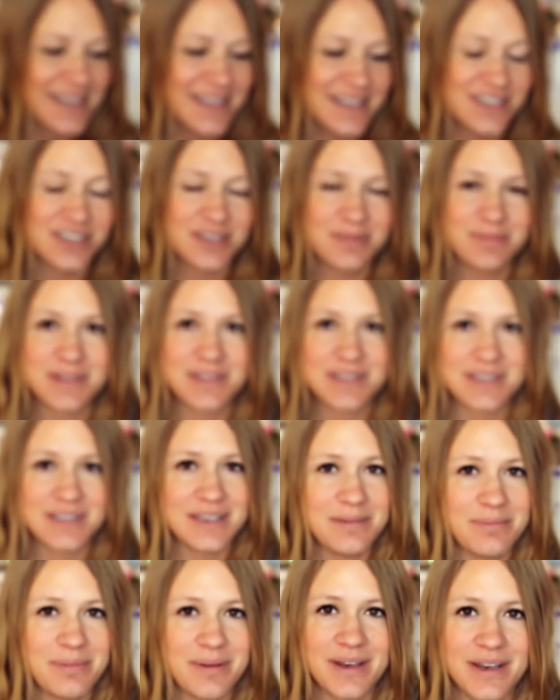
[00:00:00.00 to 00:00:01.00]
He's just been
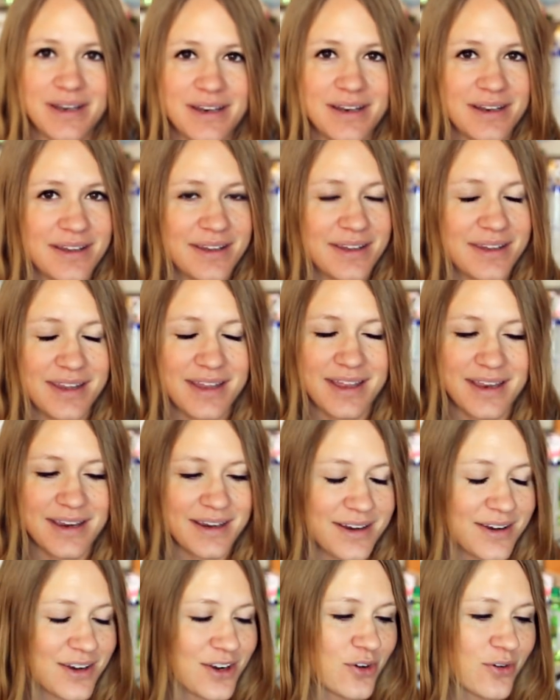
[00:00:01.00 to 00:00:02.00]
sleeping
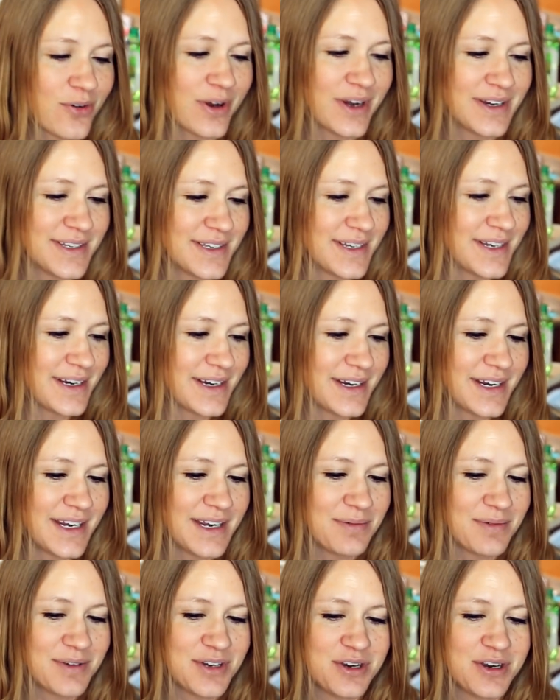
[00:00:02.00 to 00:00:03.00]
like crazy.
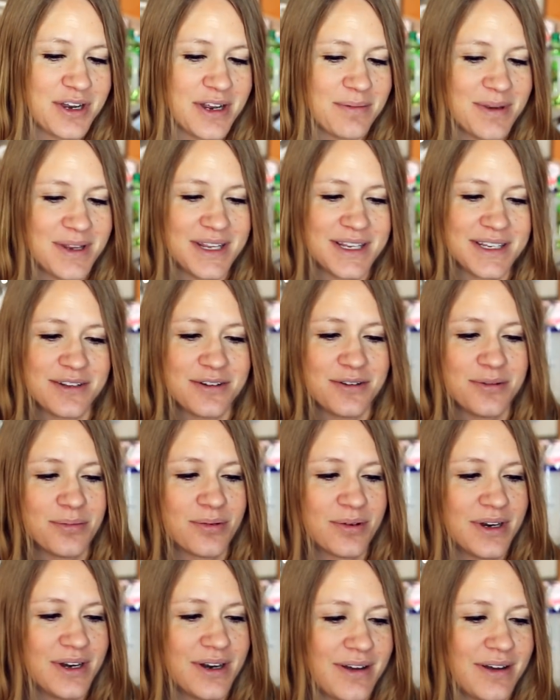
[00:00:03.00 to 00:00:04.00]
When you get him in this little
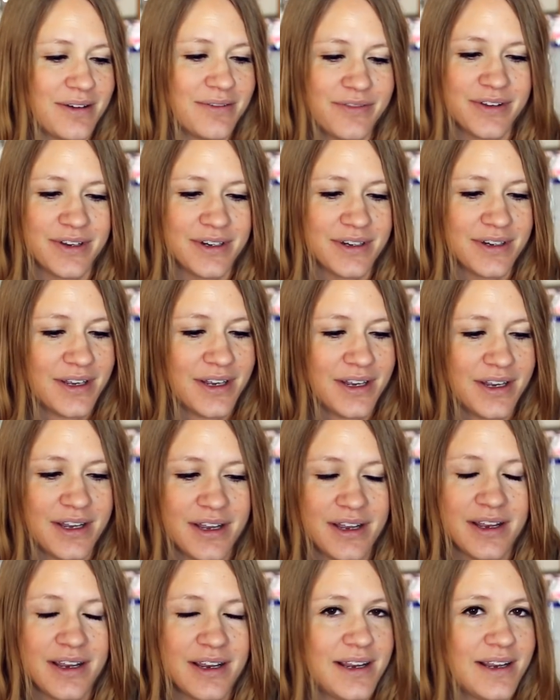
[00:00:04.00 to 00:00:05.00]
burrito outfit,
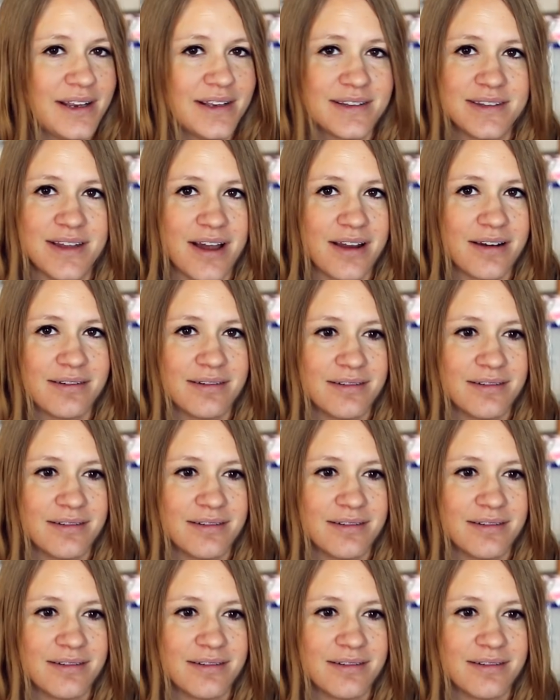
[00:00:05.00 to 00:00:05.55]
he's done.